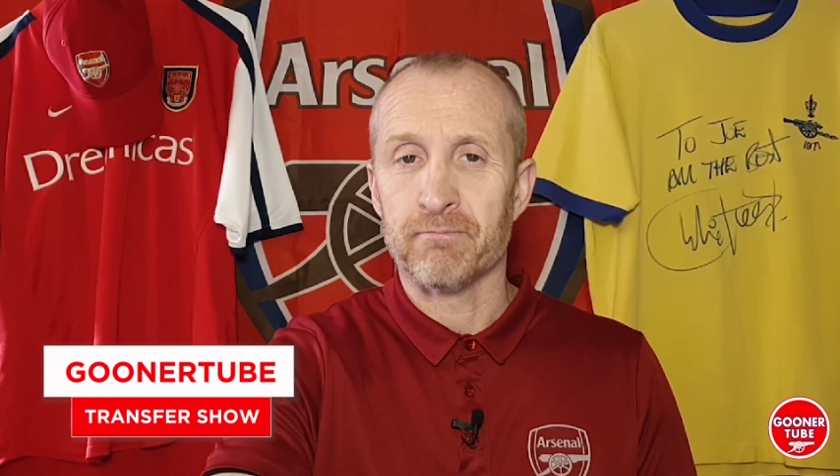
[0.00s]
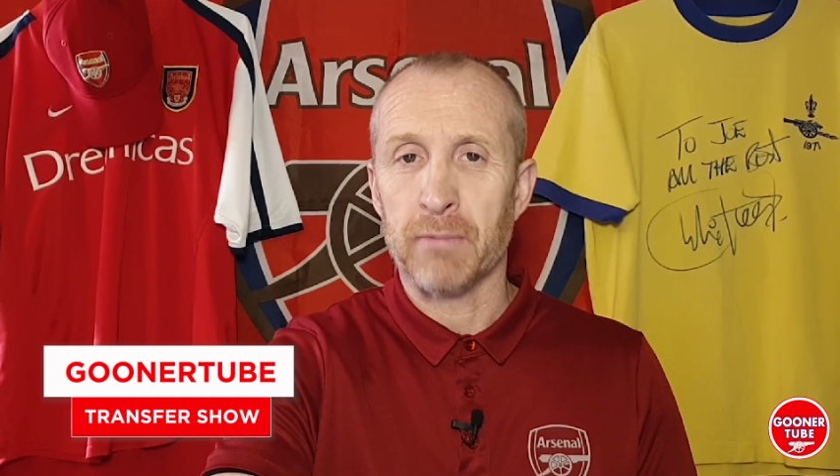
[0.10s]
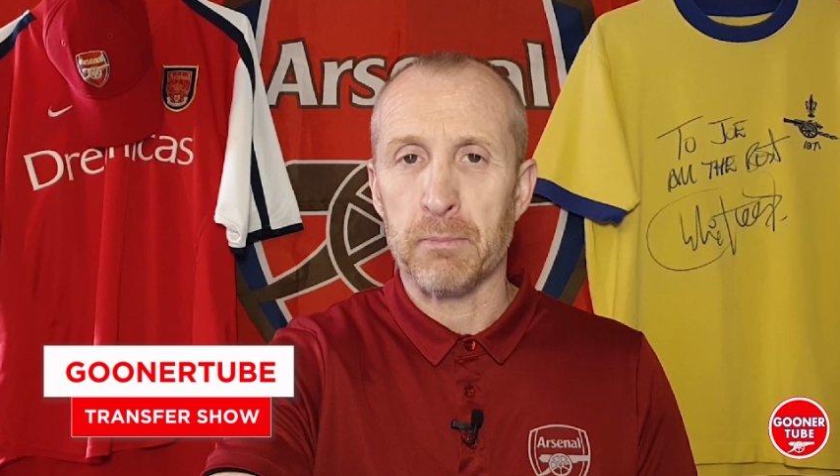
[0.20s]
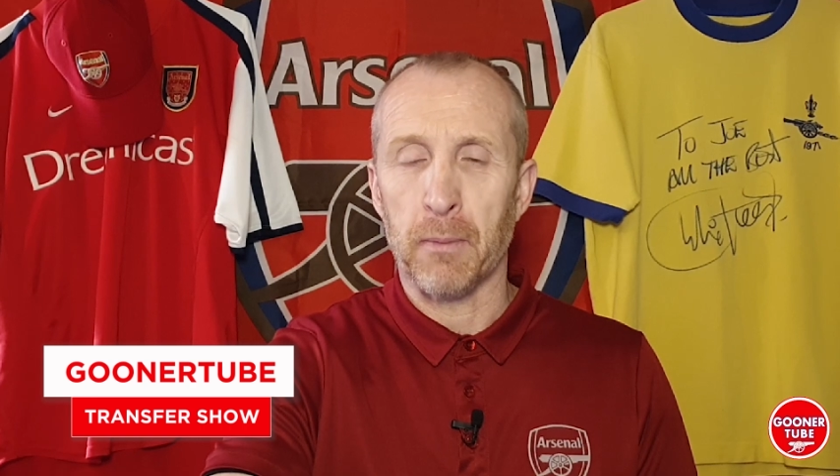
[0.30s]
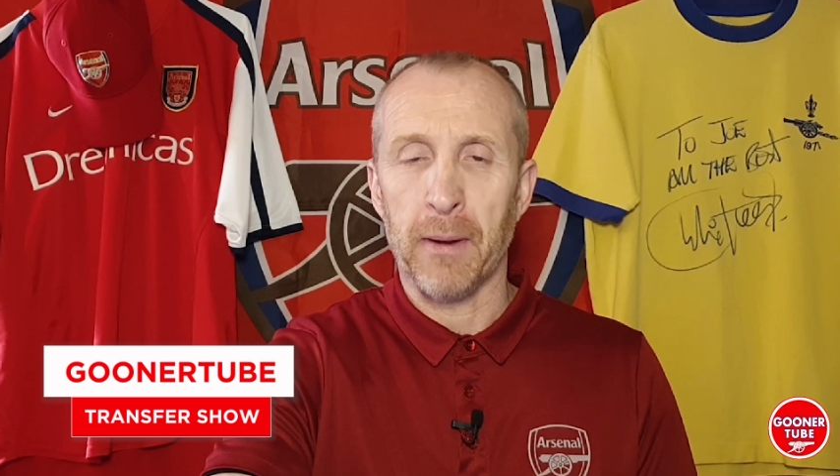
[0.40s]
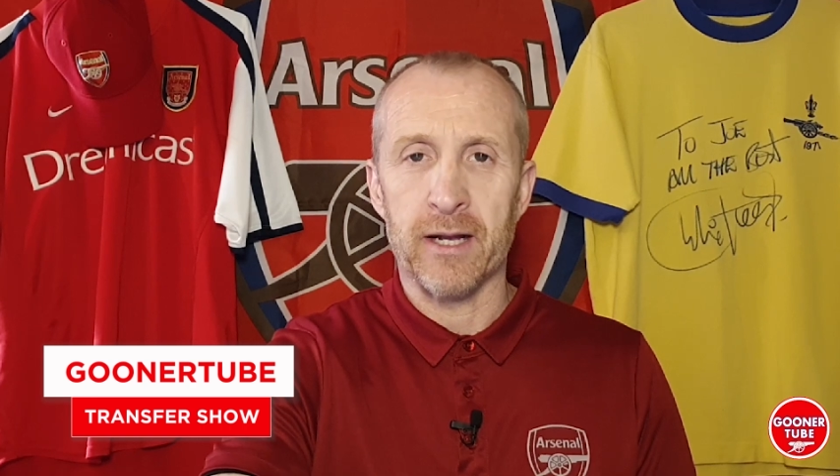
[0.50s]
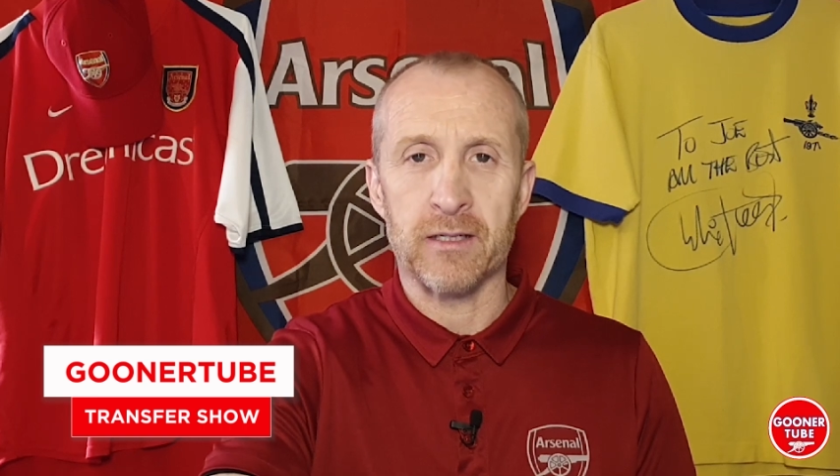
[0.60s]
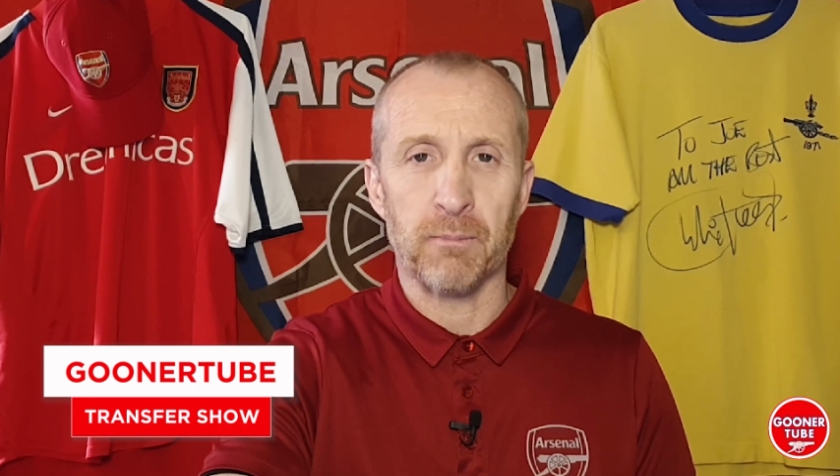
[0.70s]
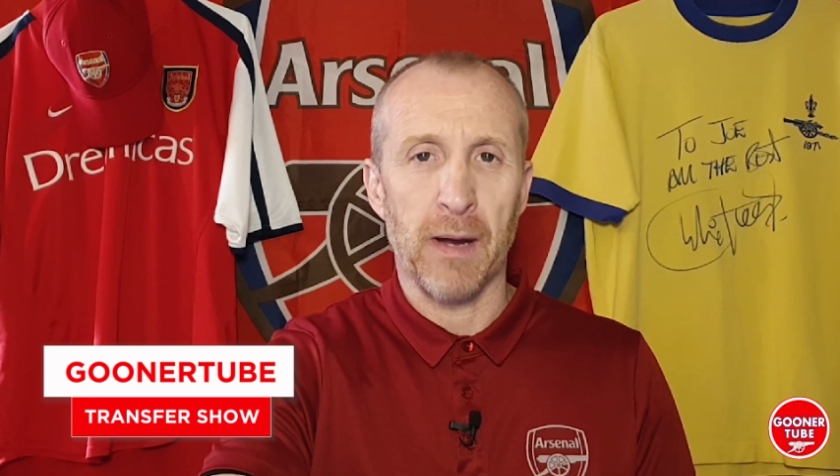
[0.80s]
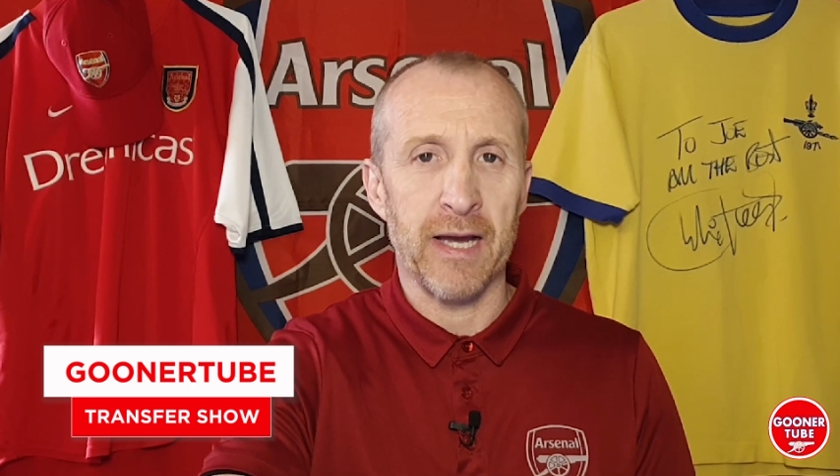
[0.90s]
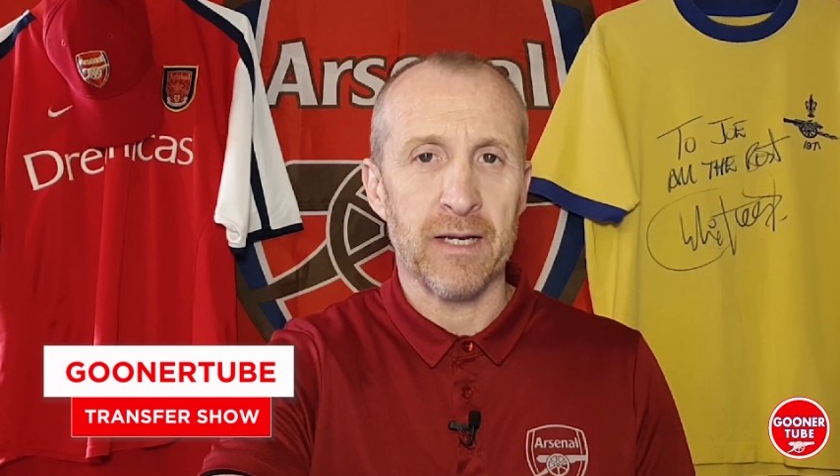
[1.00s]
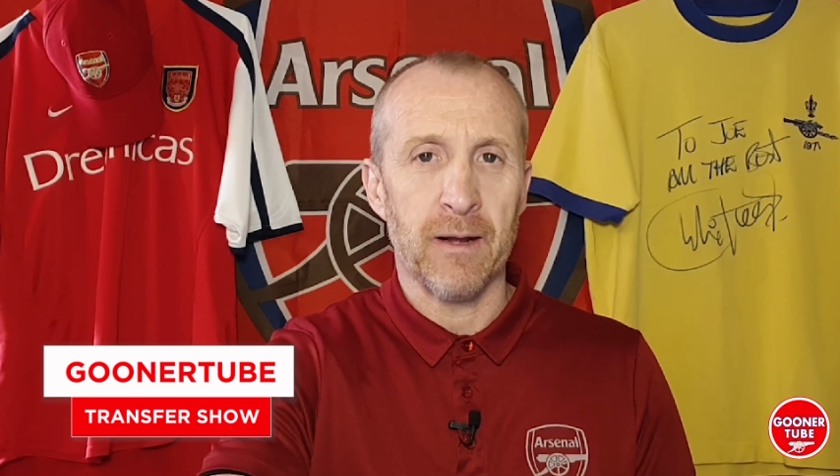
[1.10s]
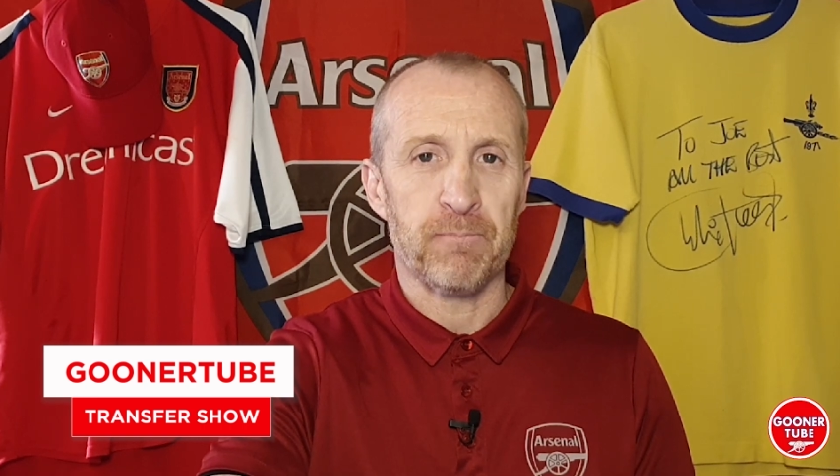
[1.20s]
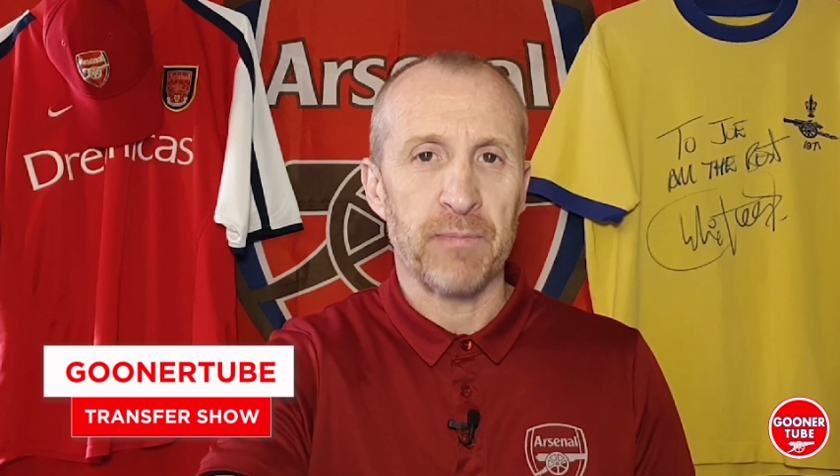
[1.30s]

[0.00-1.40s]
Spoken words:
be prepared to pay